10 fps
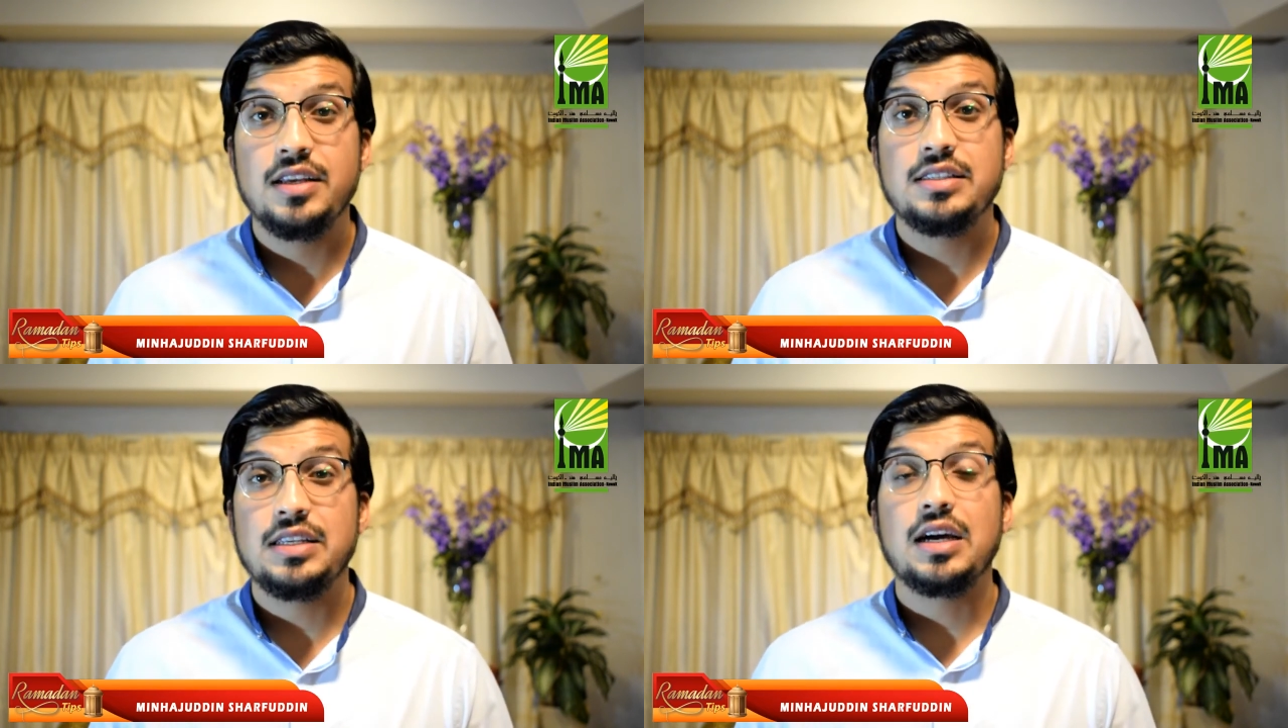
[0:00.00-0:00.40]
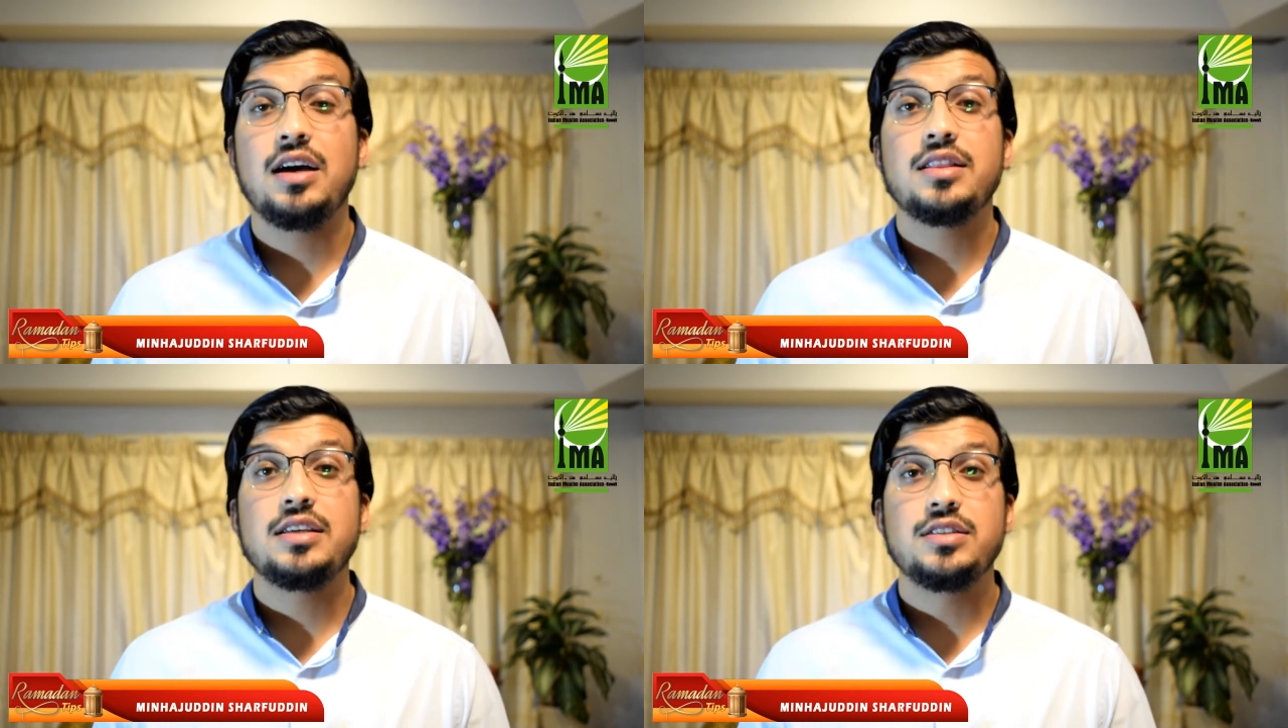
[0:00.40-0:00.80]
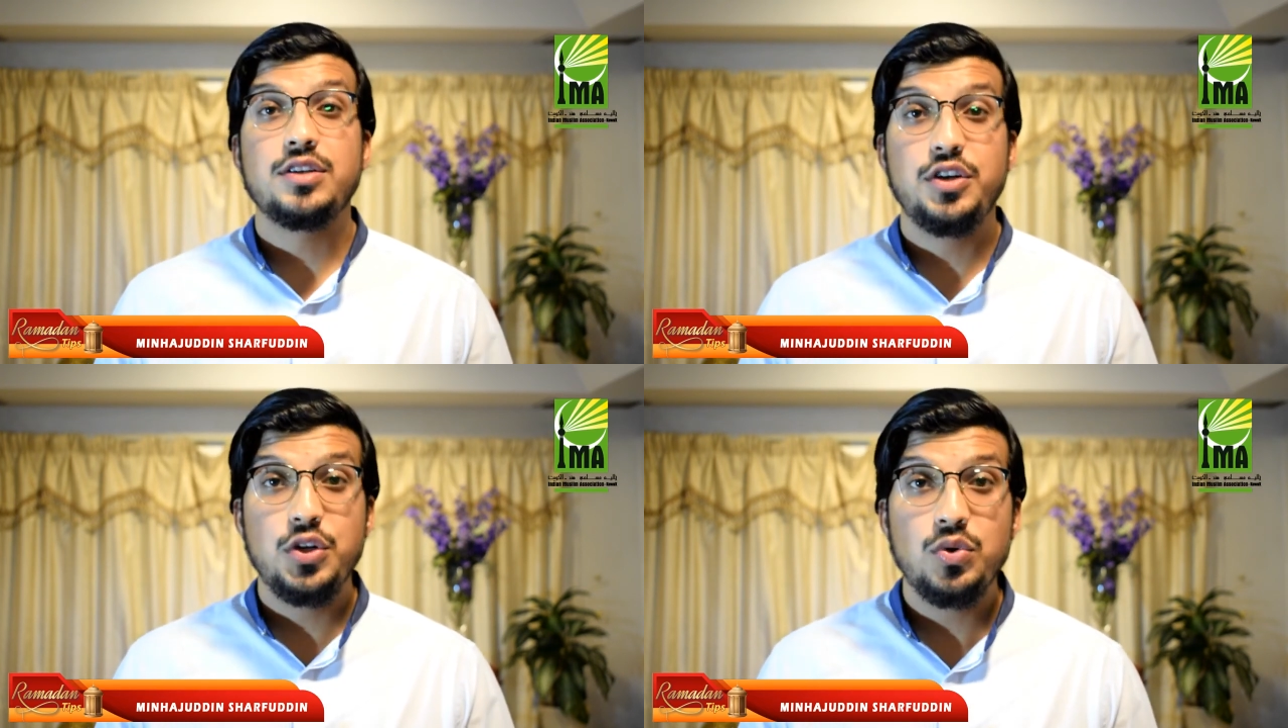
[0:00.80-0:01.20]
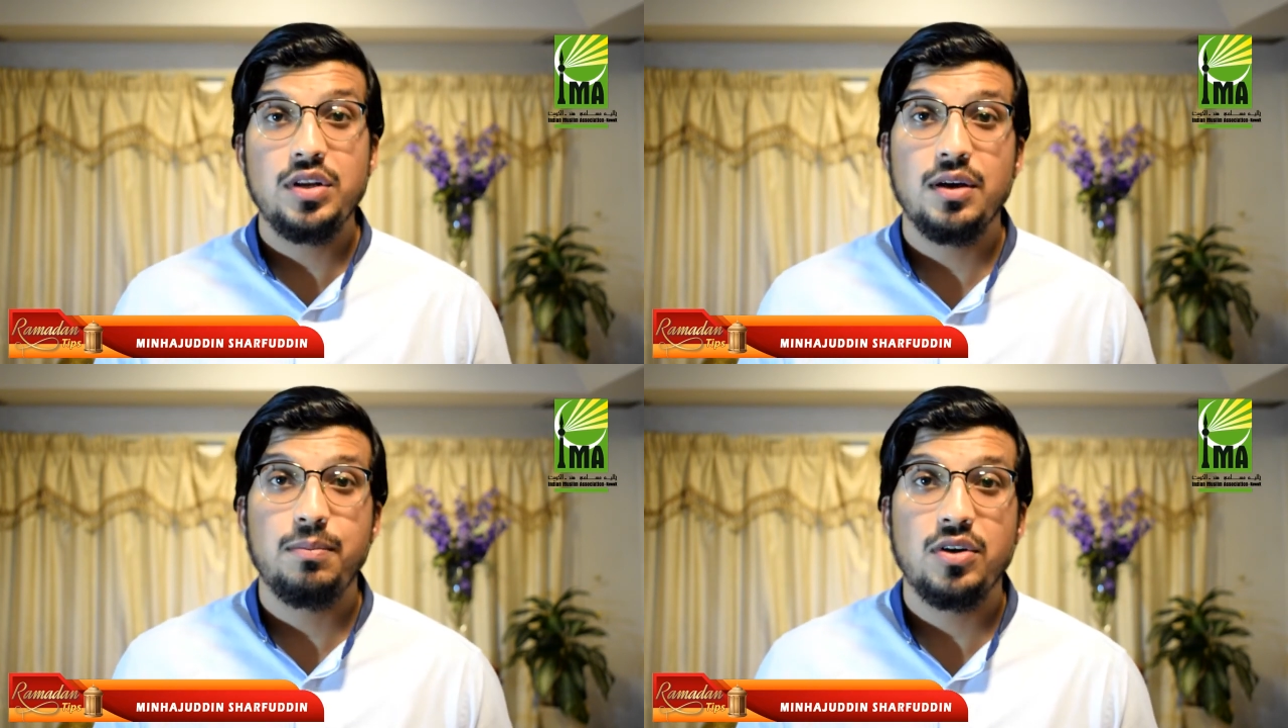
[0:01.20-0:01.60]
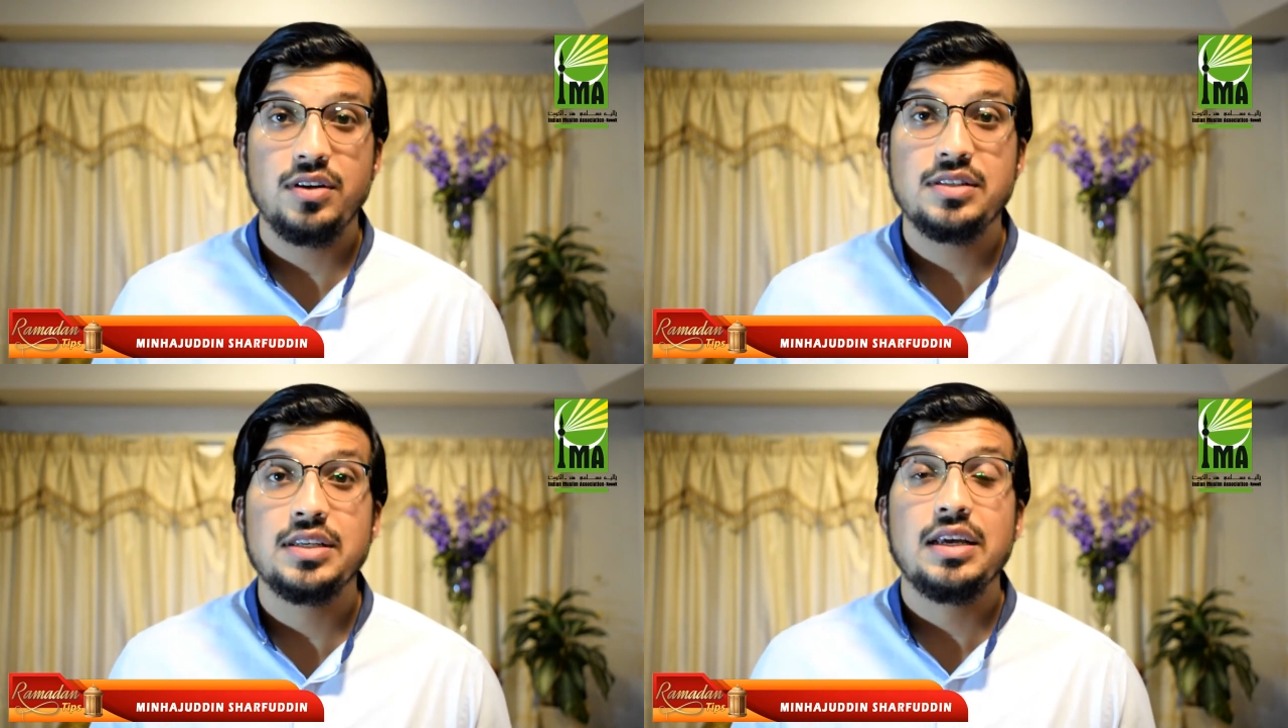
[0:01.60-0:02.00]
Zakat is a duty upon
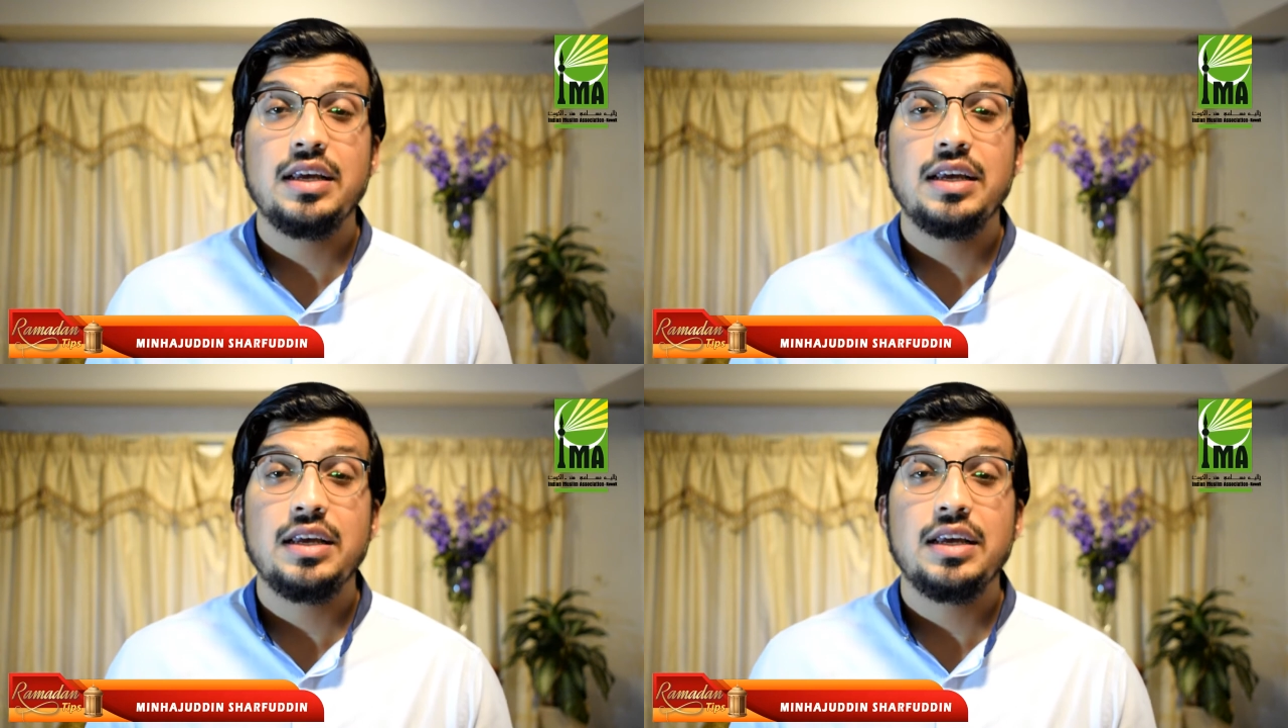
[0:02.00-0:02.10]
us,